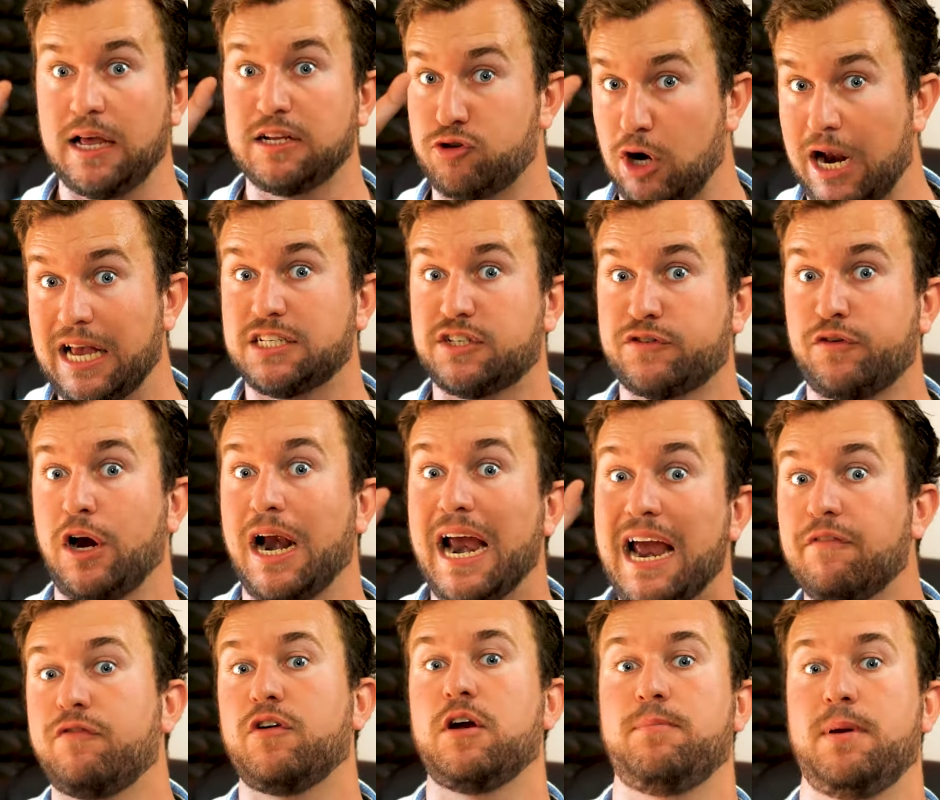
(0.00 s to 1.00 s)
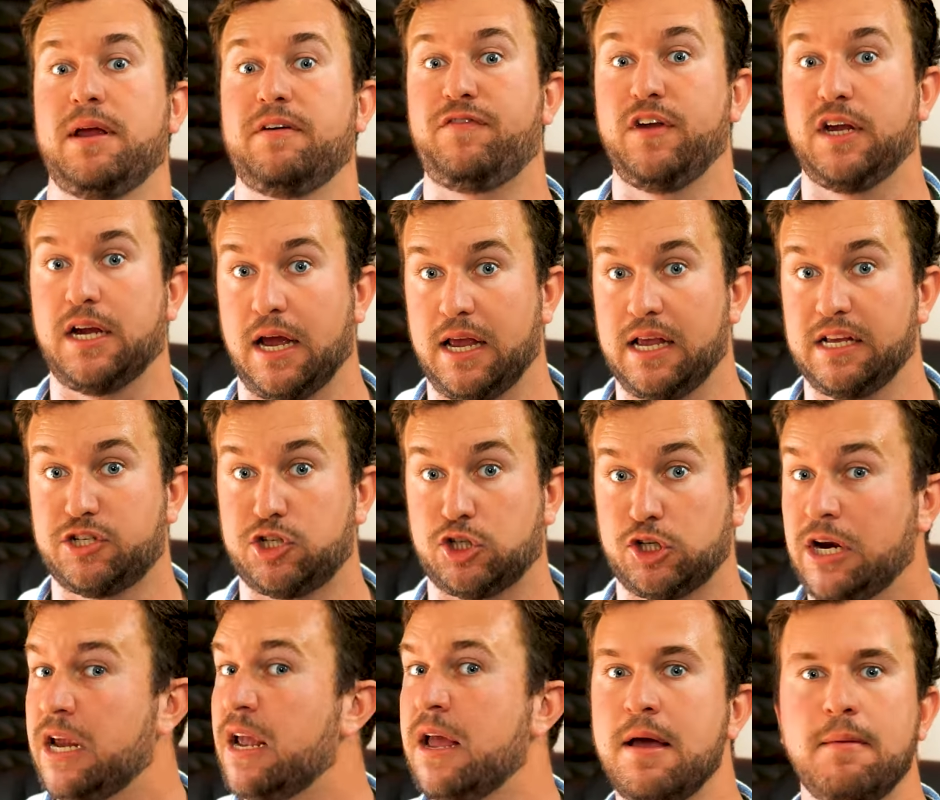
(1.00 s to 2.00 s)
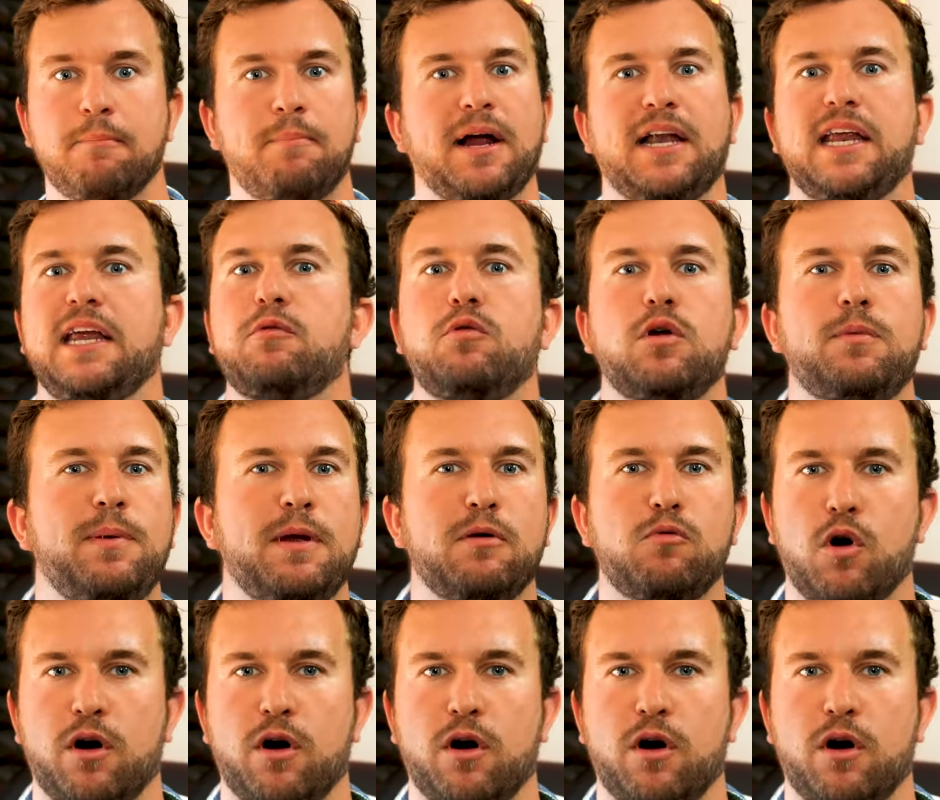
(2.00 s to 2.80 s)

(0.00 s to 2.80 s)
transfer ever in Benfica history, but he would be